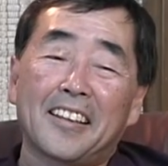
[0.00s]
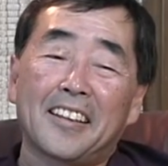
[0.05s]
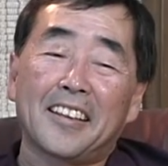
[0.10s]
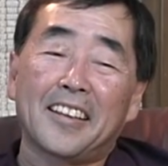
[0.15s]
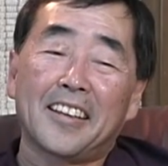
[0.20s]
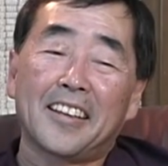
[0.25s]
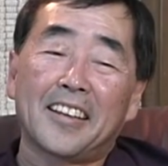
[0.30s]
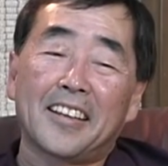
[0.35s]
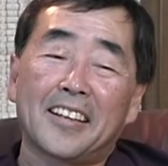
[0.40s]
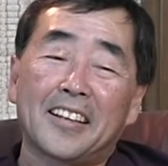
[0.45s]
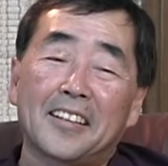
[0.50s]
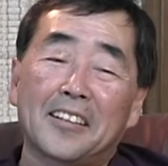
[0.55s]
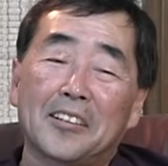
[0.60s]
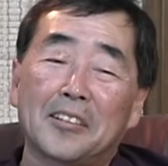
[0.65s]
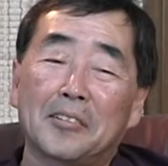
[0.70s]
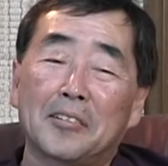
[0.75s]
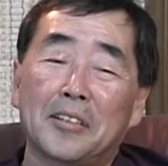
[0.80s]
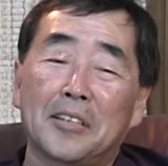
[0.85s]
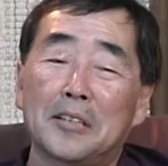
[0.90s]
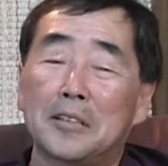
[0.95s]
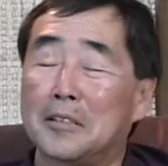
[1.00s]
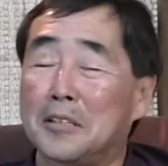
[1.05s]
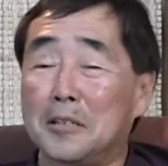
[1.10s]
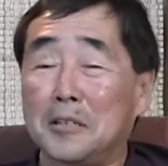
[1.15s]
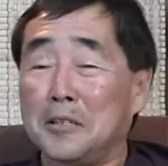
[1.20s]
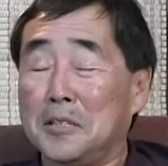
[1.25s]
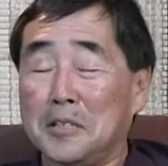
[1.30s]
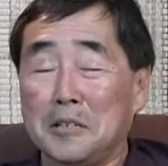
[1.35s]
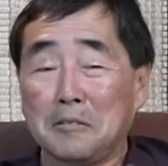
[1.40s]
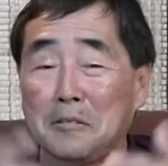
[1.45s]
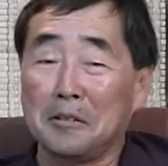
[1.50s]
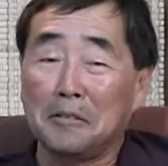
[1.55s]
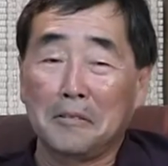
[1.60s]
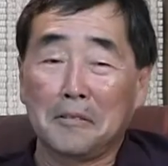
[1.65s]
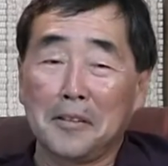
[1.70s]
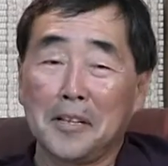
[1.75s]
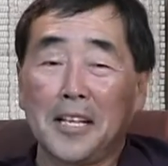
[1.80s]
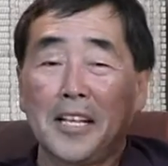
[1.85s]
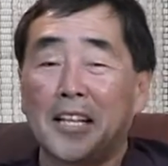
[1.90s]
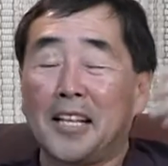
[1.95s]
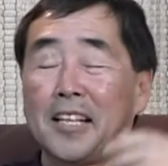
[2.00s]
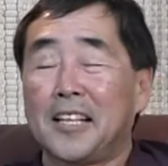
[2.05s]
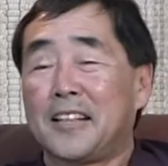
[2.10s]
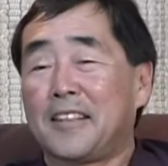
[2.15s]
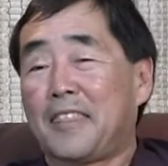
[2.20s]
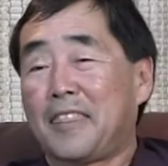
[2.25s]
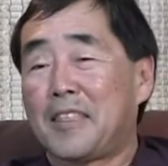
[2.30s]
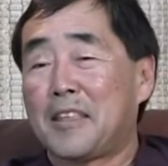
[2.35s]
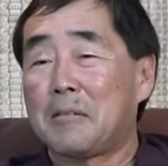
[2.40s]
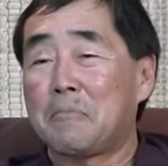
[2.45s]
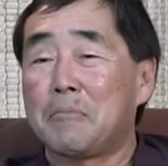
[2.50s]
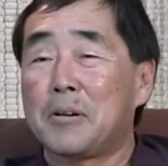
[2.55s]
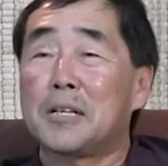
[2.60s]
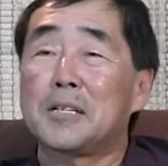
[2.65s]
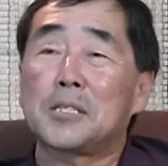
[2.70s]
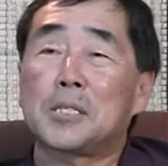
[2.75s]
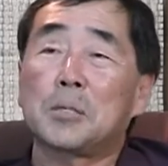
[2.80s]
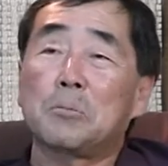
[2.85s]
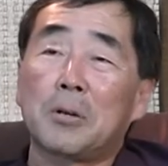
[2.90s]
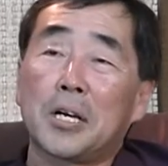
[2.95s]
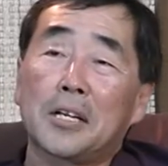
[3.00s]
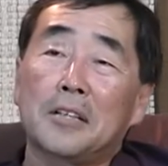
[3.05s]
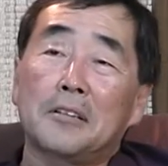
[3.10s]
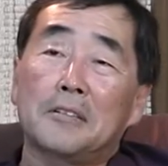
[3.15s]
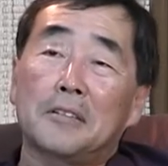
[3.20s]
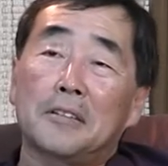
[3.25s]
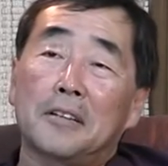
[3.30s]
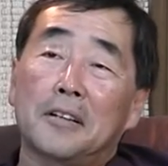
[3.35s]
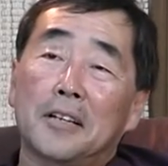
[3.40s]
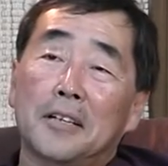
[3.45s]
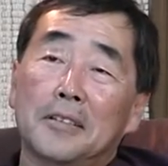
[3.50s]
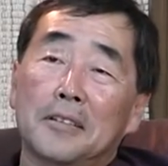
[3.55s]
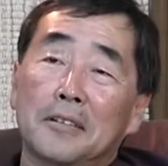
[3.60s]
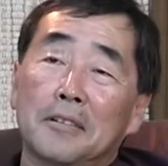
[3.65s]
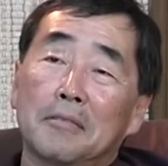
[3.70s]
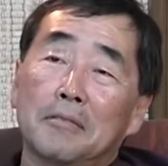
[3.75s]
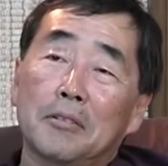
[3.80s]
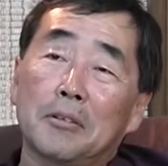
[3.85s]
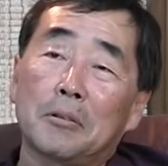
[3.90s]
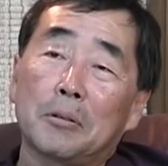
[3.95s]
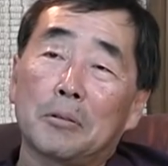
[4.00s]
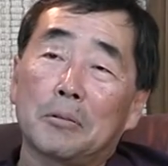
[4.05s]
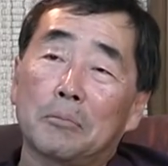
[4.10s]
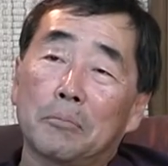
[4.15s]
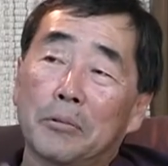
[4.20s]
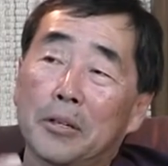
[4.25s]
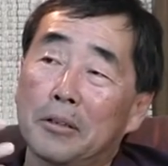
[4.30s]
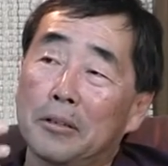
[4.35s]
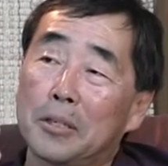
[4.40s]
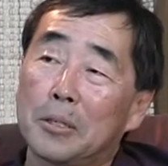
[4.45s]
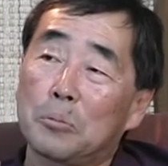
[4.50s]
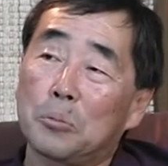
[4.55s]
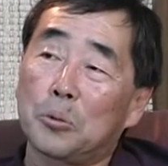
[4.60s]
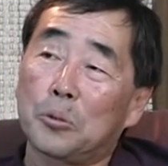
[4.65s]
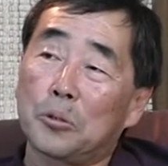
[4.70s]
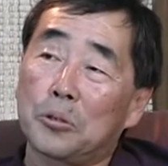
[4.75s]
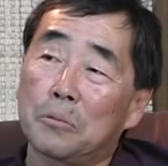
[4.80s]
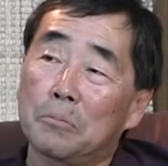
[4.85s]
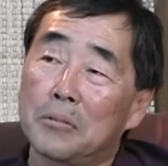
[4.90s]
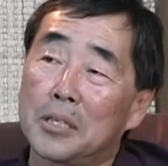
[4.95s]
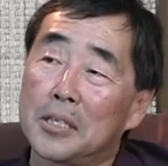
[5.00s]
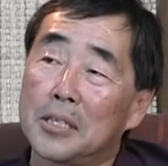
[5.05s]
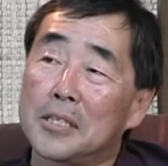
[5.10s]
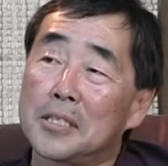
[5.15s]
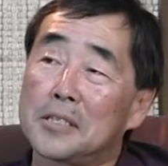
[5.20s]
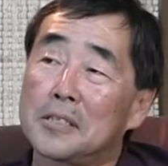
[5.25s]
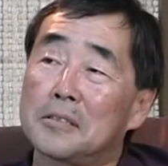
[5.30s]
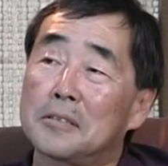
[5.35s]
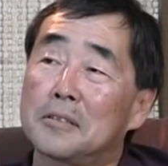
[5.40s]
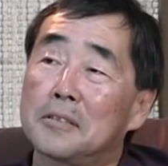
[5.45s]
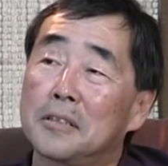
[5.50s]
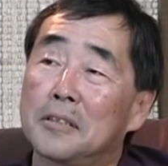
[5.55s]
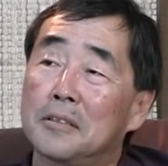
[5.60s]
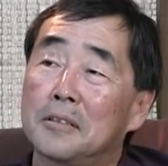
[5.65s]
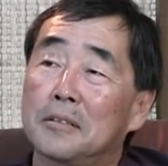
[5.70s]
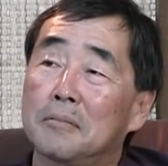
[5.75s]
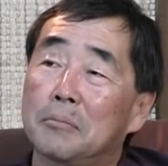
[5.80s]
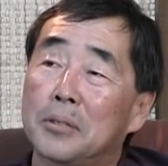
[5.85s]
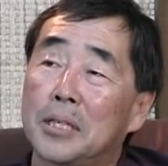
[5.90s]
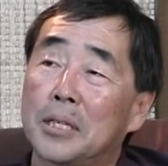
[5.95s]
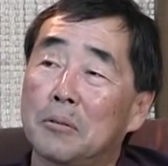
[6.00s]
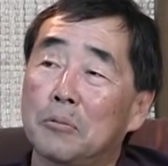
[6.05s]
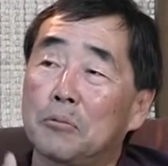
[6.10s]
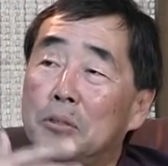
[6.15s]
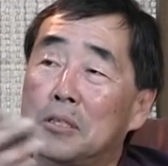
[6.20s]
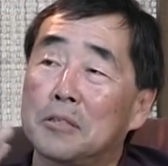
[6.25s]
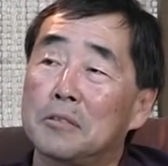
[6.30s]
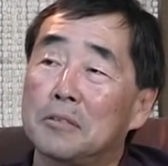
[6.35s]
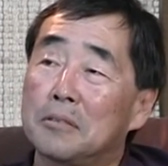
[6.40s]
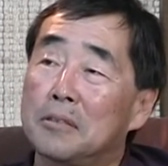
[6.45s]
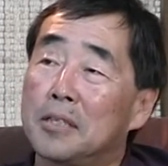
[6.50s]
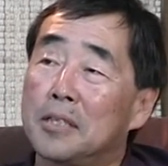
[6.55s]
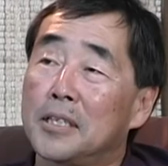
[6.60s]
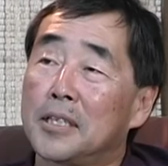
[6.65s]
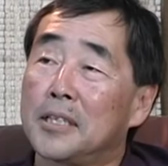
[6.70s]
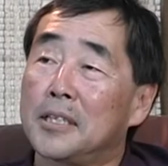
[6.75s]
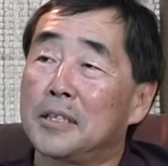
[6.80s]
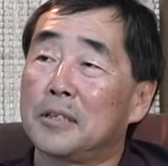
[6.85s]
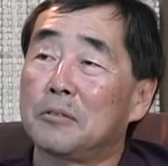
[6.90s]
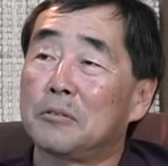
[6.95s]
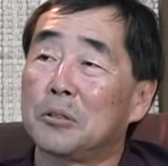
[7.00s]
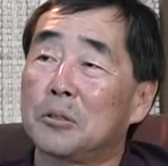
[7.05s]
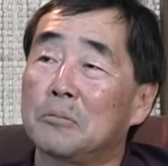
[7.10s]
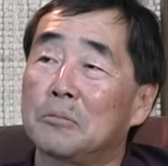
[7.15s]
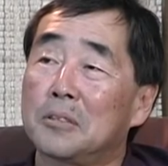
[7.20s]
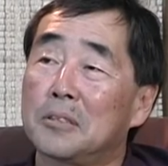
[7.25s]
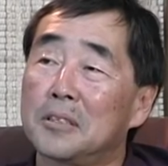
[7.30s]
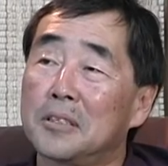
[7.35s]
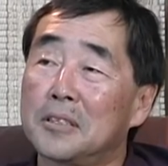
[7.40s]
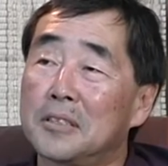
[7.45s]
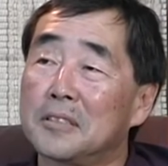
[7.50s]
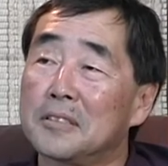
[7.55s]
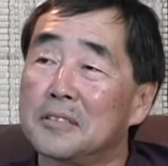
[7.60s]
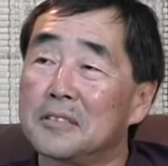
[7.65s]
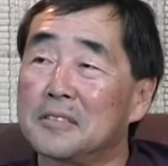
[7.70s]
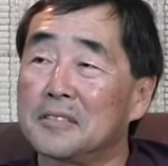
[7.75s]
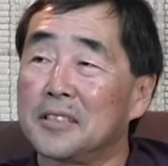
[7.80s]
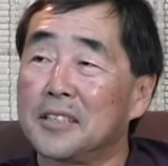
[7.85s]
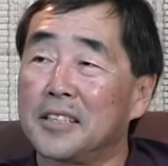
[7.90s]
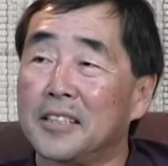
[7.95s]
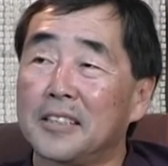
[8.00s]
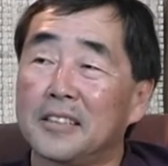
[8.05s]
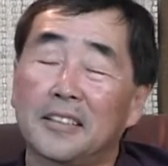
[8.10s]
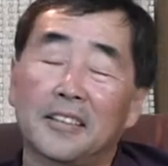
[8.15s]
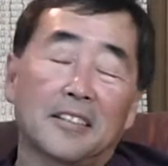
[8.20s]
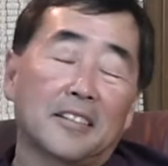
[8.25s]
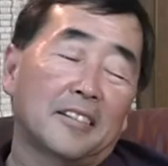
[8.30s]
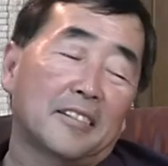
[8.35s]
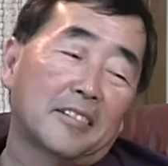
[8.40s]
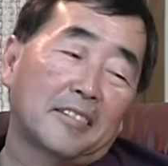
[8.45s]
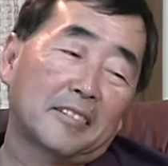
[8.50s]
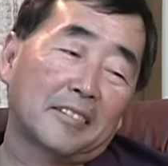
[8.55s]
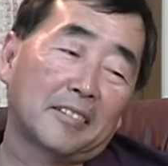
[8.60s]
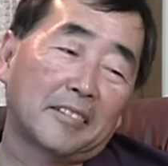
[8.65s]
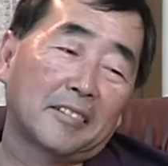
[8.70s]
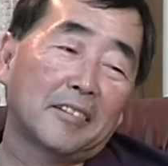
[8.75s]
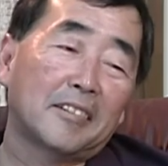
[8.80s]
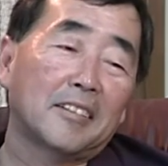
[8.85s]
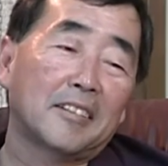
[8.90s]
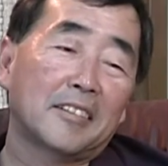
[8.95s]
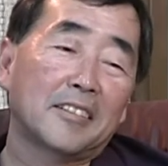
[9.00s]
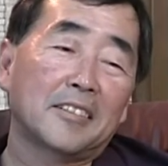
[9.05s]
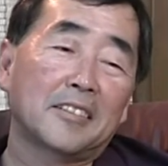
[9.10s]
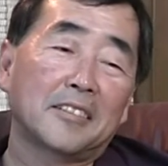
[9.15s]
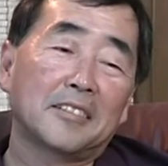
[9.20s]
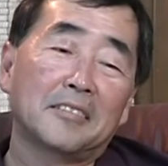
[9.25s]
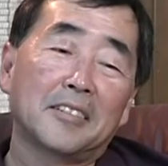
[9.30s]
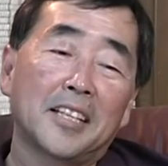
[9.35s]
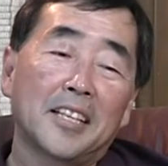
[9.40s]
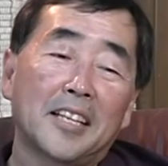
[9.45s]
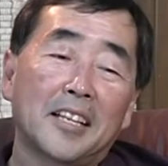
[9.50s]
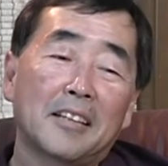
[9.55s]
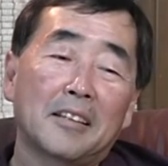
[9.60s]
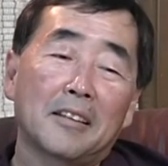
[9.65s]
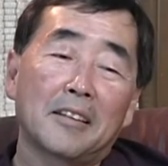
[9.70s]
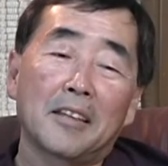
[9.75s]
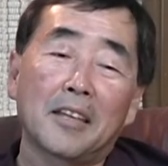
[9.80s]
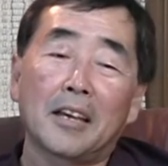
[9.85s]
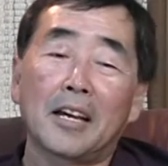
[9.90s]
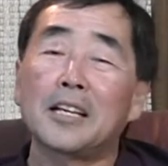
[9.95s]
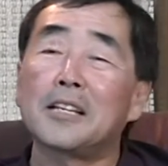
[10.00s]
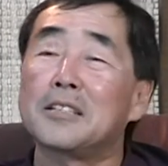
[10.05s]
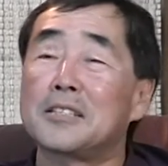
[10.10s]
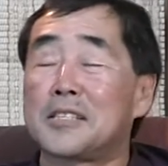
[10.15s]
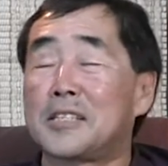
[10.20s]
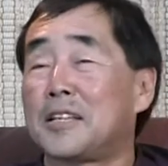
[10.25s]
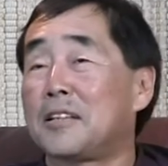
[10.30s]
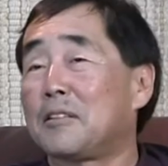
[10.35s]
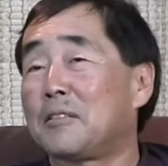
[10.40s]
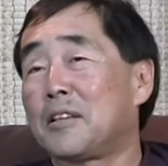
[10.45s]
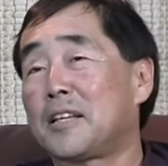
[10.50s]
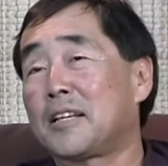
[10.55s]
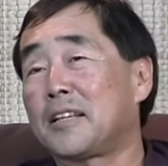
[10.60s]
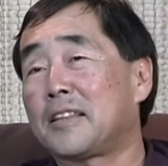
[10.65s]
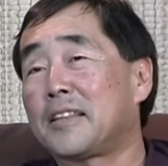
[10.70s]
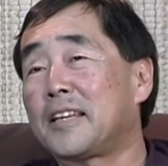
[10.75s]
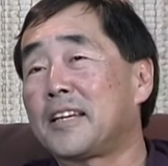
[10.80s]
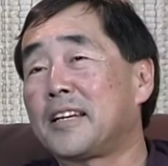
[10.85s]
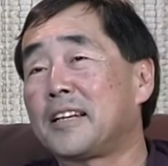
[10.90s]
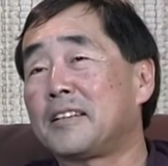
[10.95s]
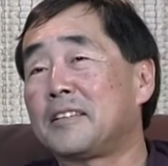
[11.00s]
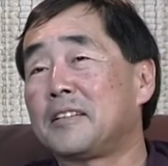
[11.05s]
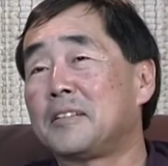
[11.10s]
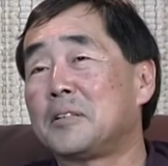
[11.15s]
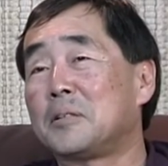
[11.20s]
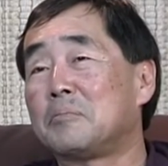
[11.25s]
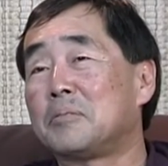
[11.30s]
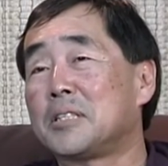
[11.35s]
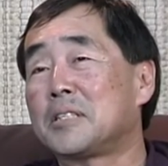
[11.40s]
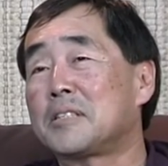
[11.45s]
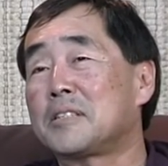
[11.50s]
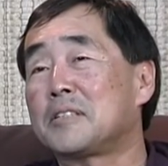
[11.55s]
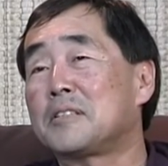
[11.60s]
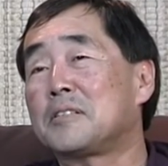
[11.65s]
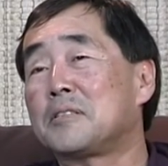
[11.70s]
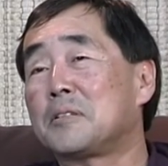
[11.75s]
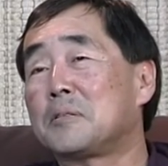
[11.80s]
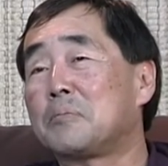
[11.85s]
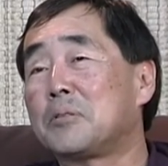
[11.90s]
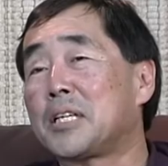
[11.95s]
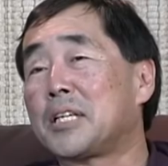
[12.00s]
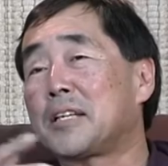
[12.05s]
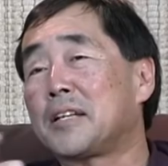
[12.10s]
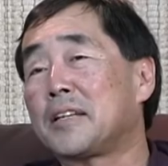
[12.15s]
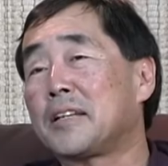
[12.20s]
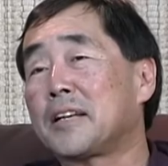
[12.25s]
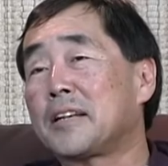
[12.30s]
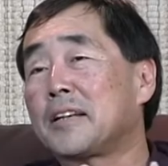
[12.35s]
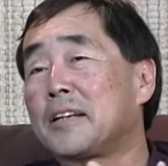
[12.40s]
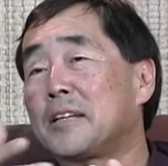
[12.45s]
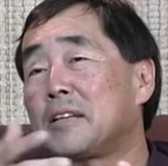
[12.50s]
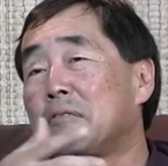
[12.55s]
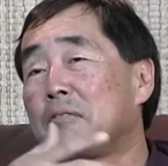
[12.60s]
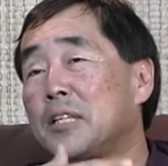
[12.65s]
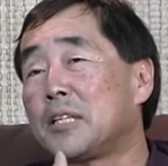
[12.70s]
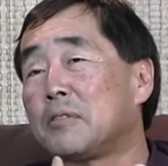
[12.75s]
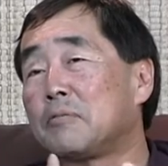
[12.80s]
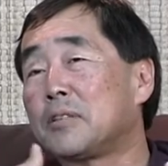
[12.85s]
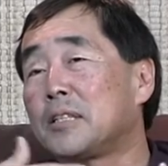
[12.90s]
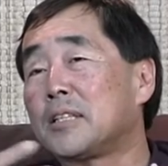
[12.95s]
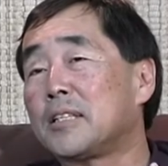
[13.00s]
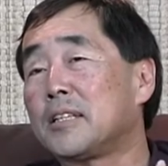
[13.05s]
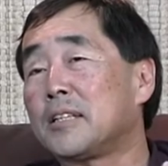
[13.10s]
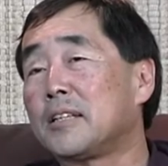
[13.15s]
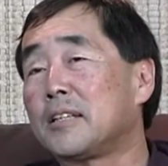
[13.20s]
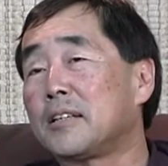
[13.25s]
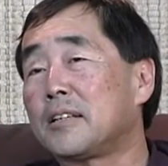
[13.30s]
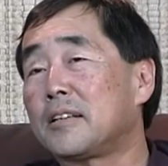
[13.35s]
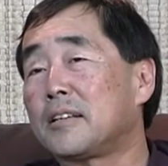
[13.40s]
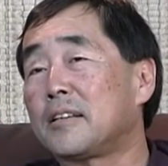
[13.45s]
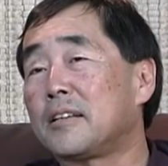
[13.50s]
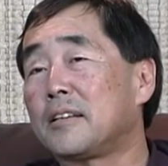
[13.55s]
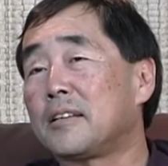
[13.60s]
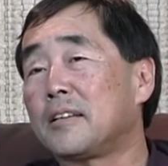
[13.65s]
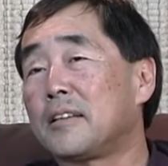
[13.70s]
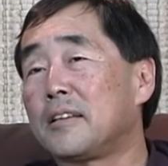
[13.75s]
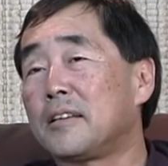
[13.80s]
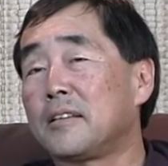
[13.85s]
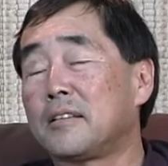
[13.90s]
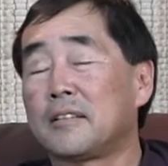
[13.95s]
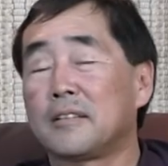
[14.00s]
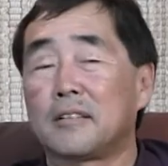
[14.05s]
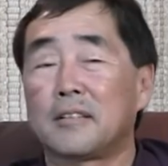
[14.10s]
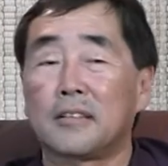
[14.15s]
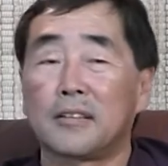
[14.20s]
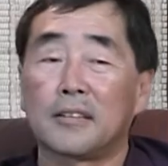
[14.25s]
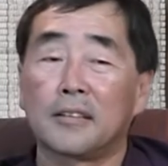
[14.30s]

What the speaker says: Yeah, you know, you're embarrassed about your daughter, you know, marrying a poor minister, you know, but I'm richer than any of your workers, you know. So I didn't say it like that, you know, but still there'd be that kind of give and take, and